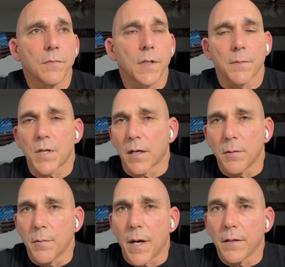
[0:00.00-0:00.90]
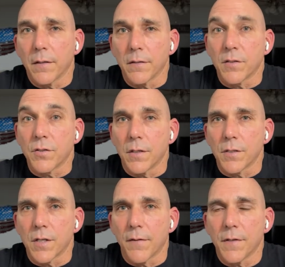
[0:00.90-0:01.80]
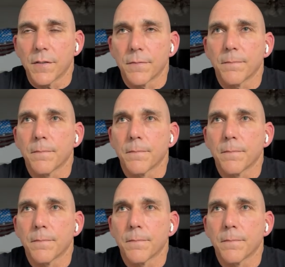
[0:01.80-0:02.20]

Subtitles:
kept talking to me about the Chevys,